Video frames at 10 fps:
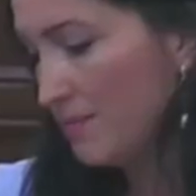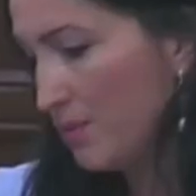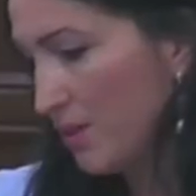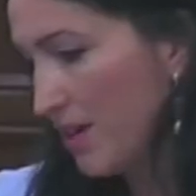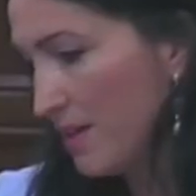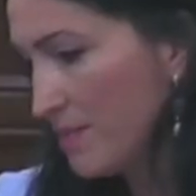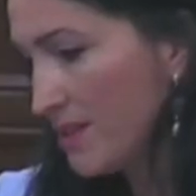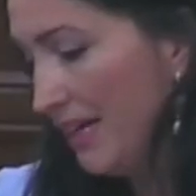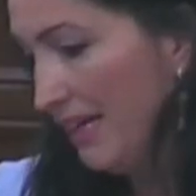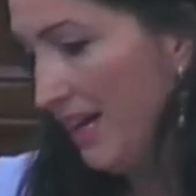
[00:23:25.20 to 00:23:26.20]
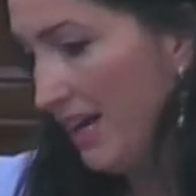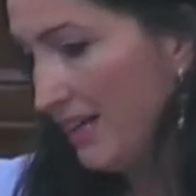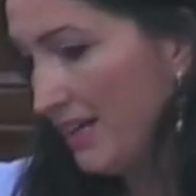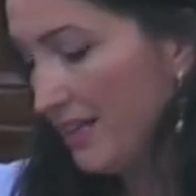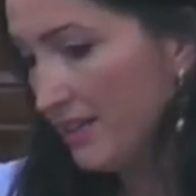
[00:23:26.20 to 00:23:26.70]
programmes.
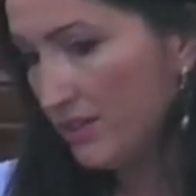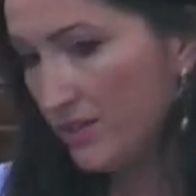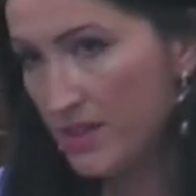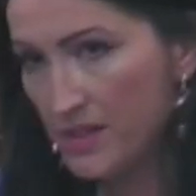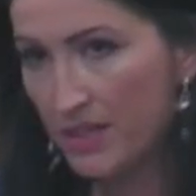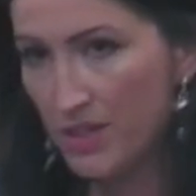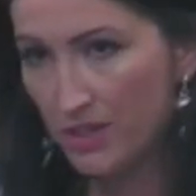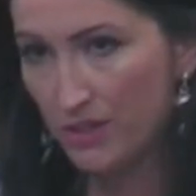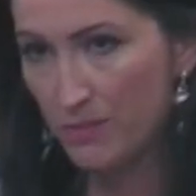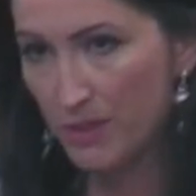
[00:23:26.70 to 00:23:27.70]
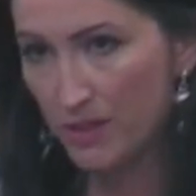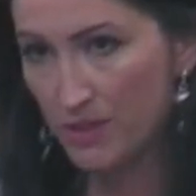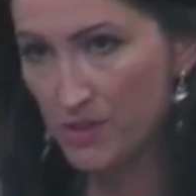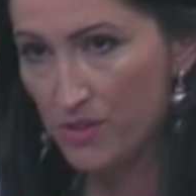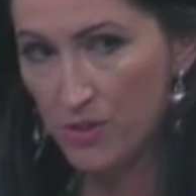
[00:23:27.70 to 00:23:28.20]
And I think that there is an issue
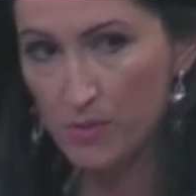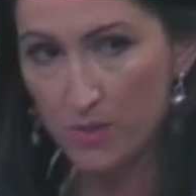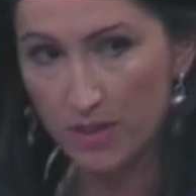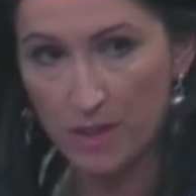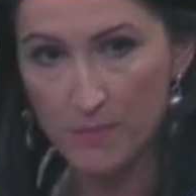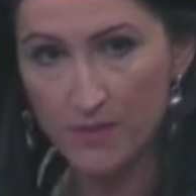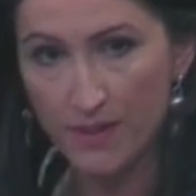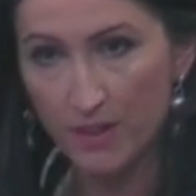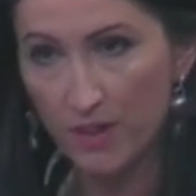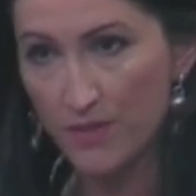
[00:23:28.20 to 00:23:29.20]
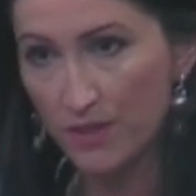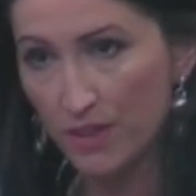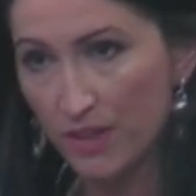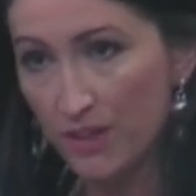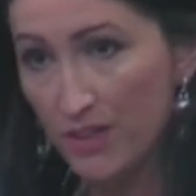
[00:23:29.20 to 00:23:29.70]
because news programmes very often
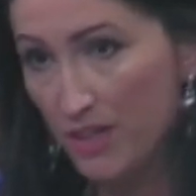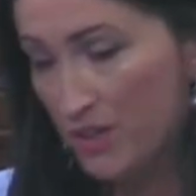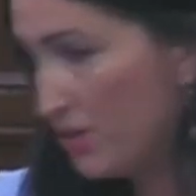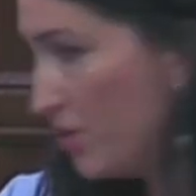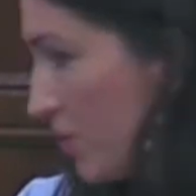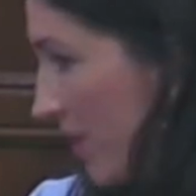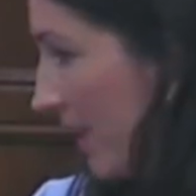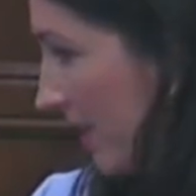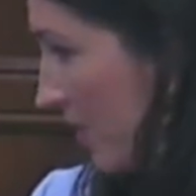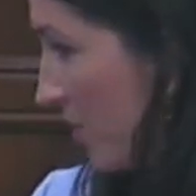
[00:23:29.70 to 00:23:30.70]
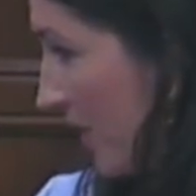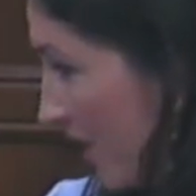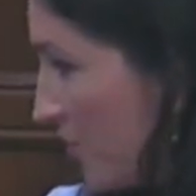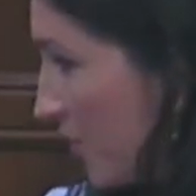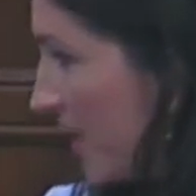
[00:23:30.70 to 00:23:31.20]
now do straddle into
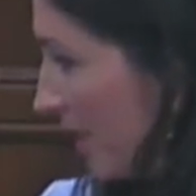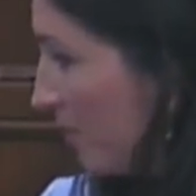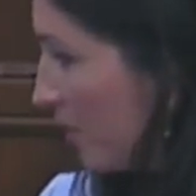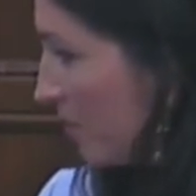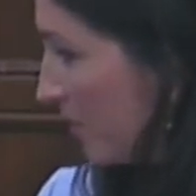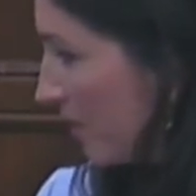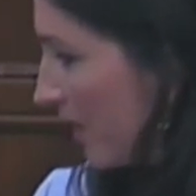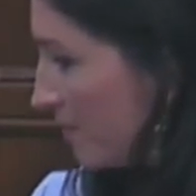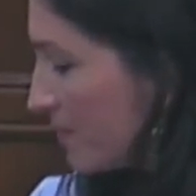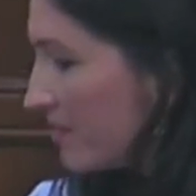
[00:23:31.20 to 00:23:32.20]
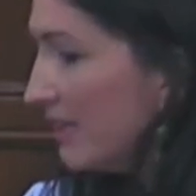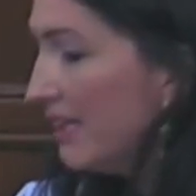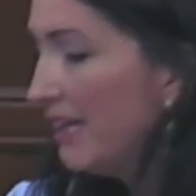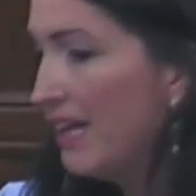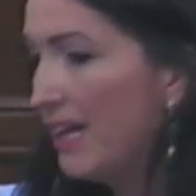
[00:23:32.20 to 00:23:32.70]
entertainment programmes.
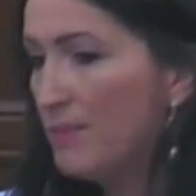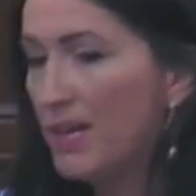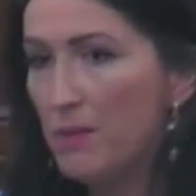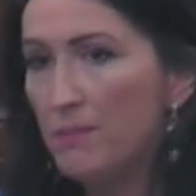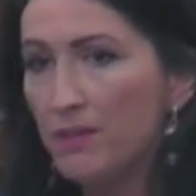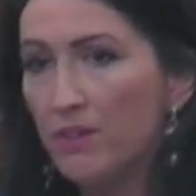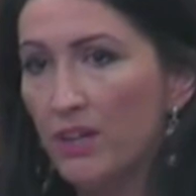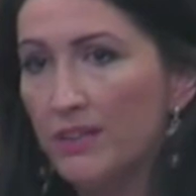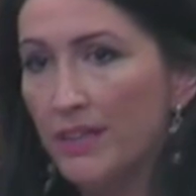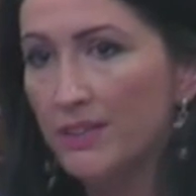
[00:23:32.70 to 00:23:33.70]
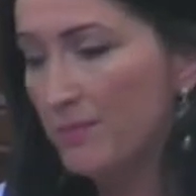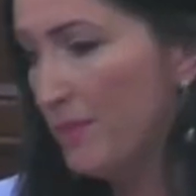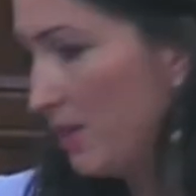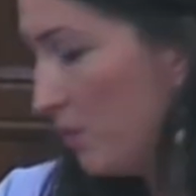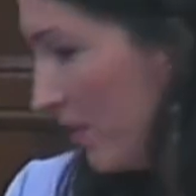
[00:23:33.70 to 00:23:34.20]
And many people have contacted
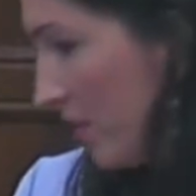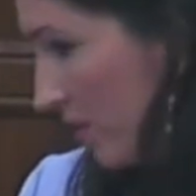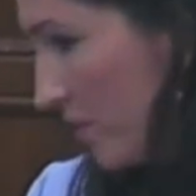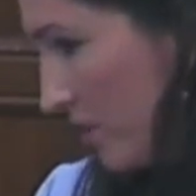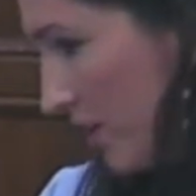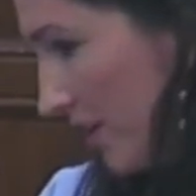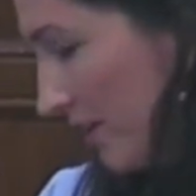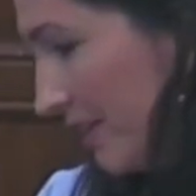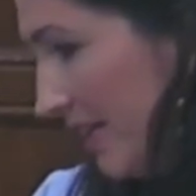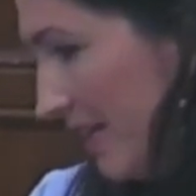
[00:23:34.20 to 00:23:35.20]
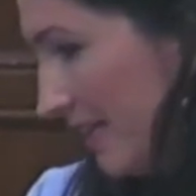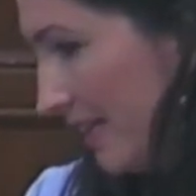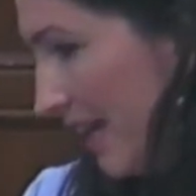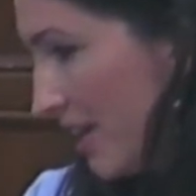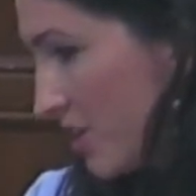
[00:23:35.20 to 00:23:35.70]
me with concern
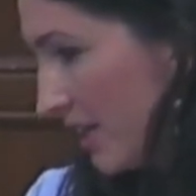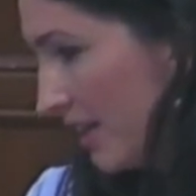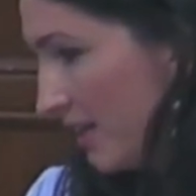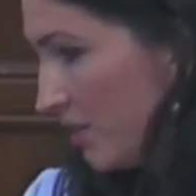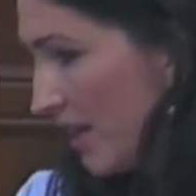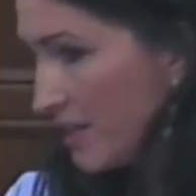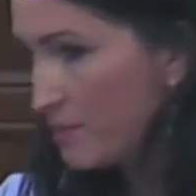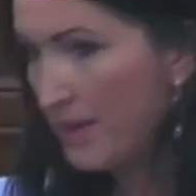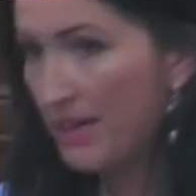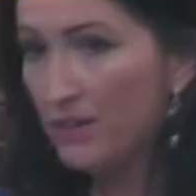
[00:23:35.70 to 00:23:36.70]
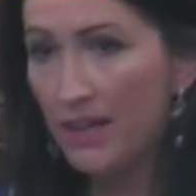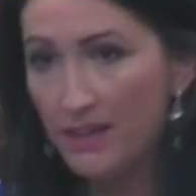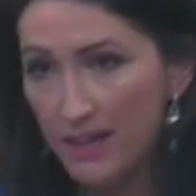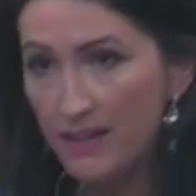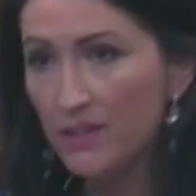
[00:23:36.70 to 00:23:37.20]
that actually there has been,
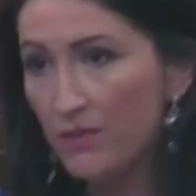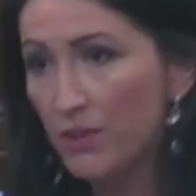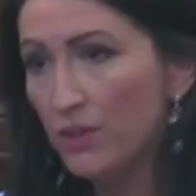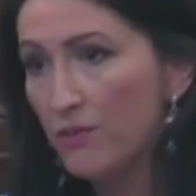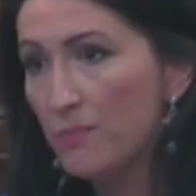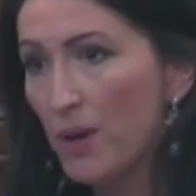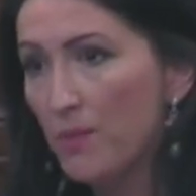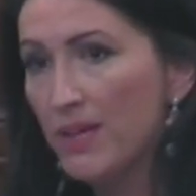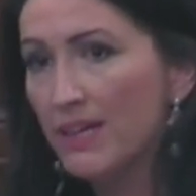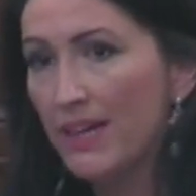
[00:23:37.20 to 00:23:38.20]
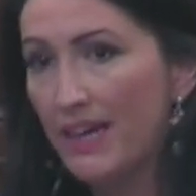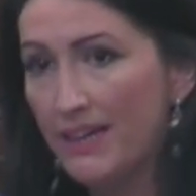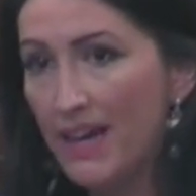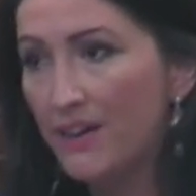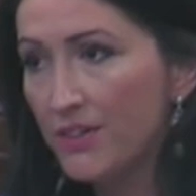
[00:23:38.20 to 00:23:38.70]
in the view of the public, a
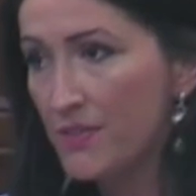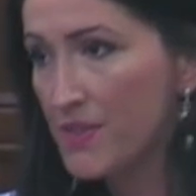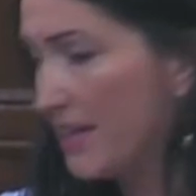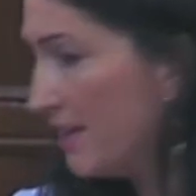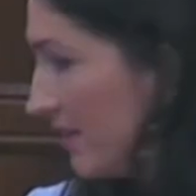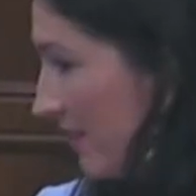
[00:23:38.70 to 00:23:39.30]
narrative set,